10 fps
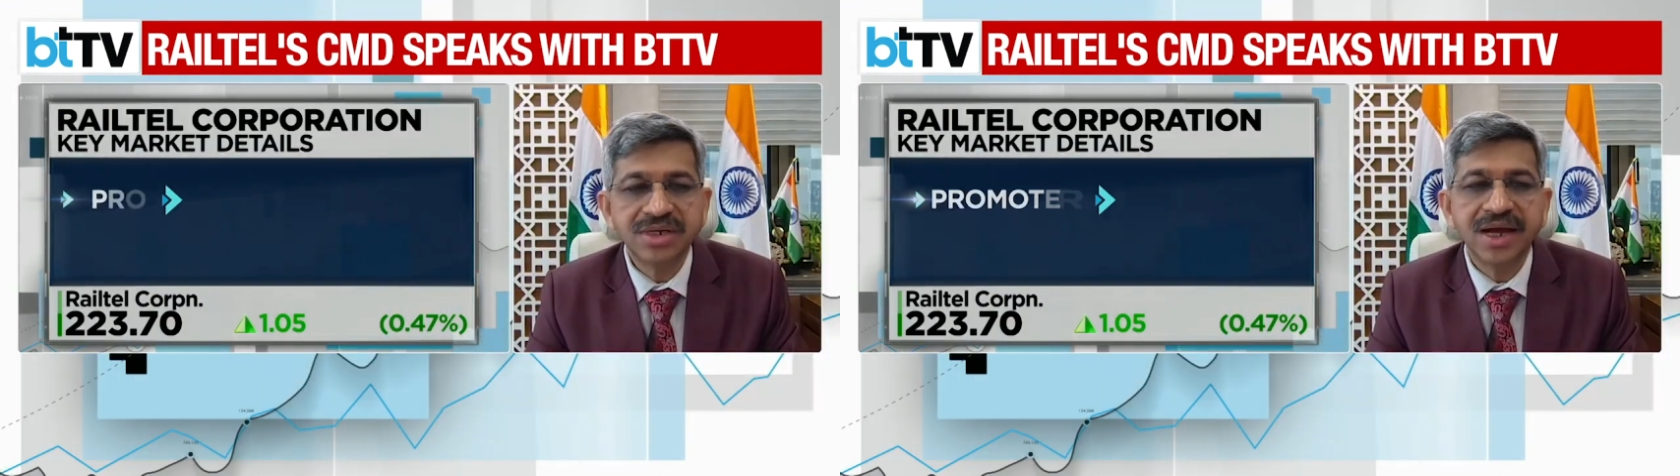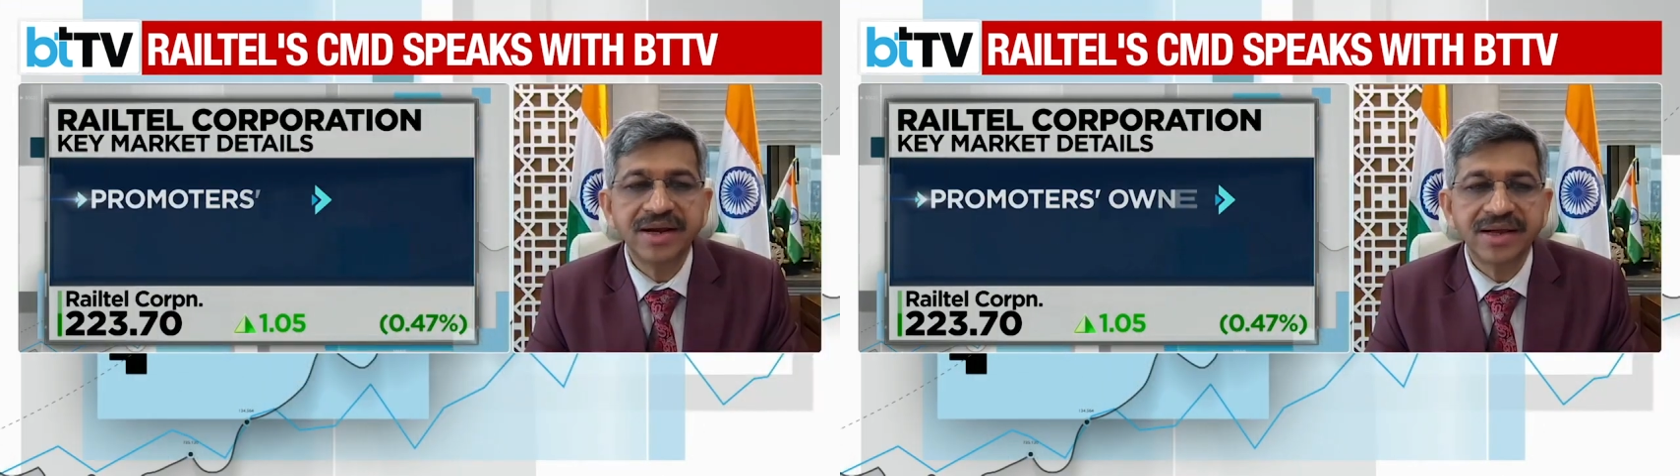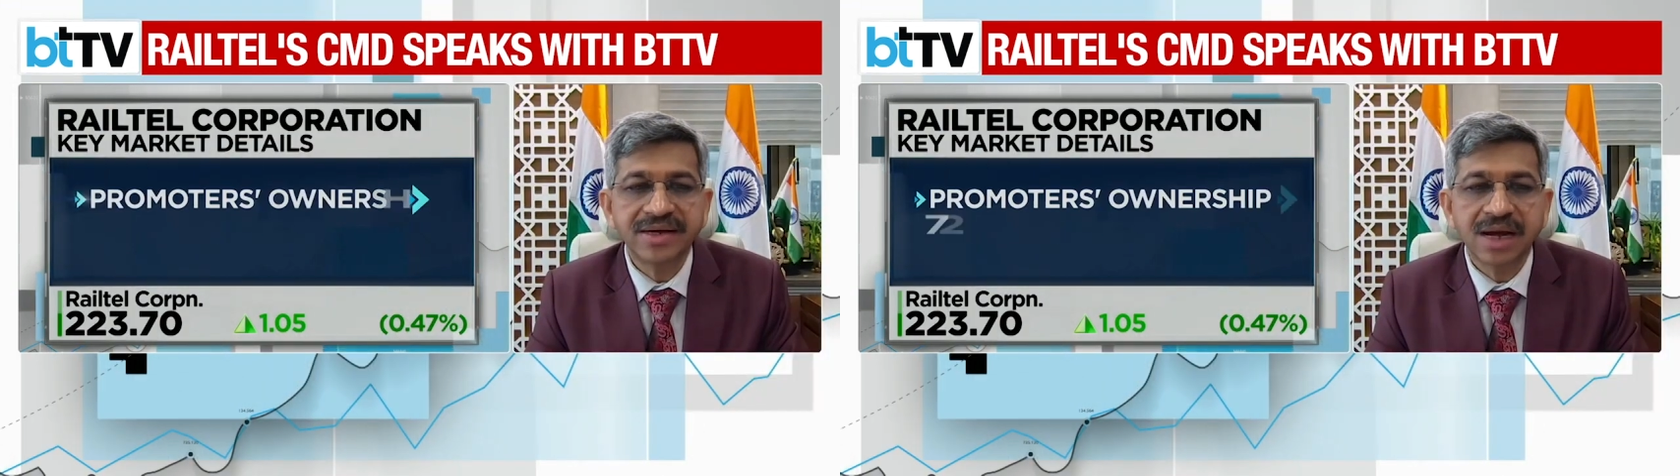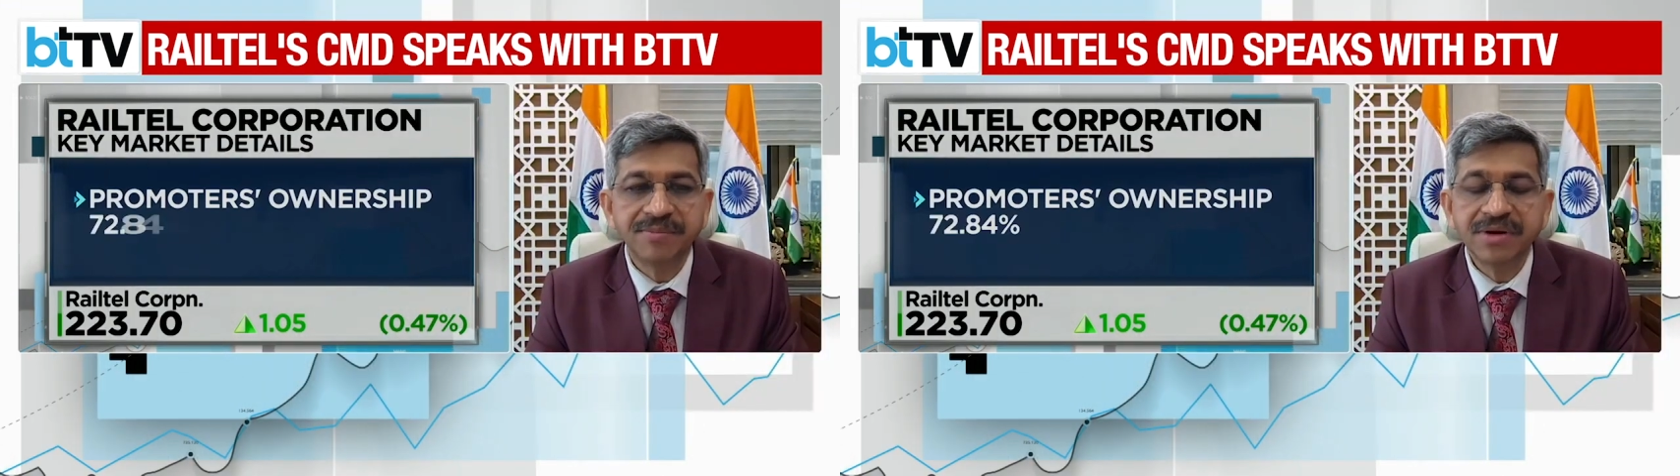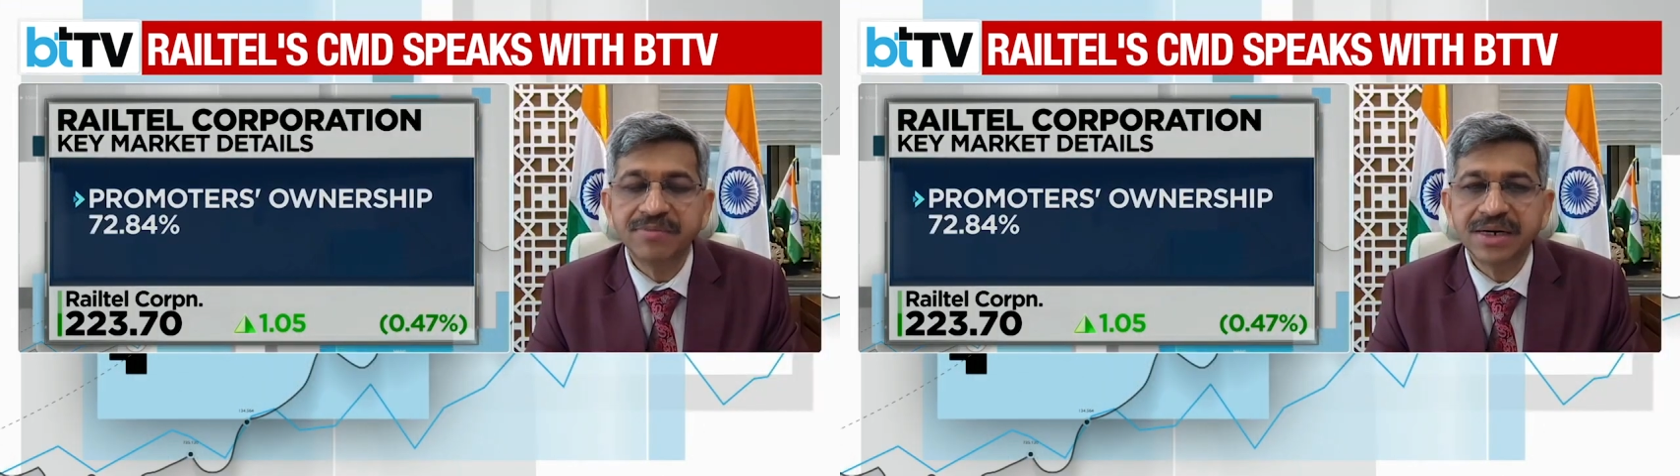see any
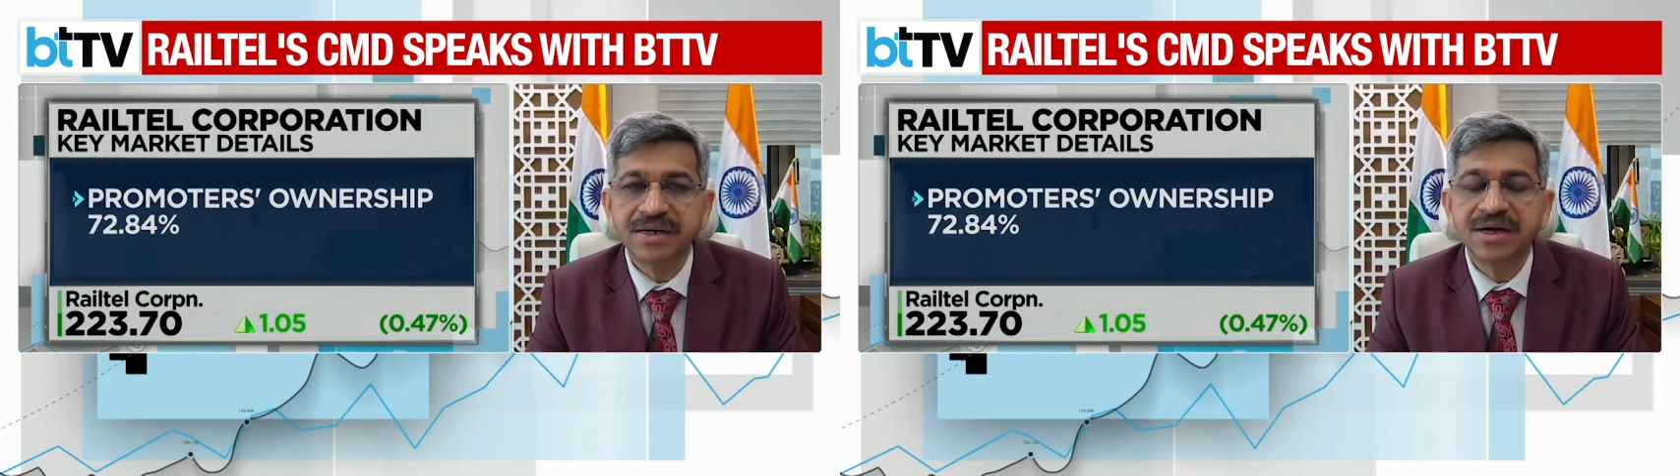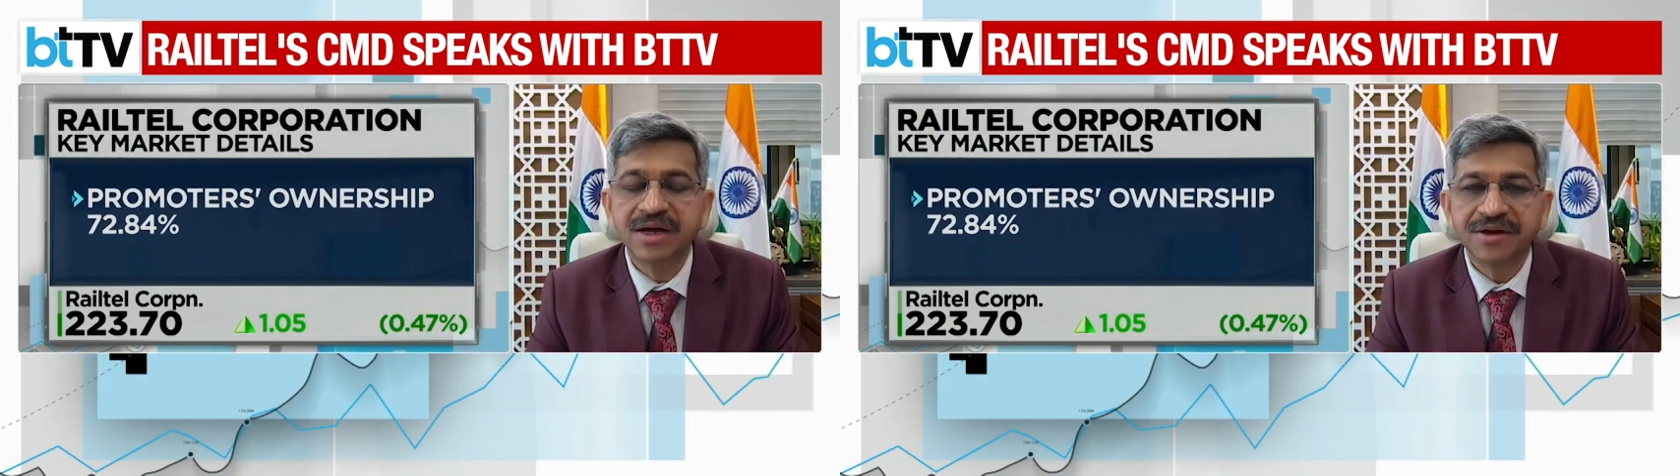example, but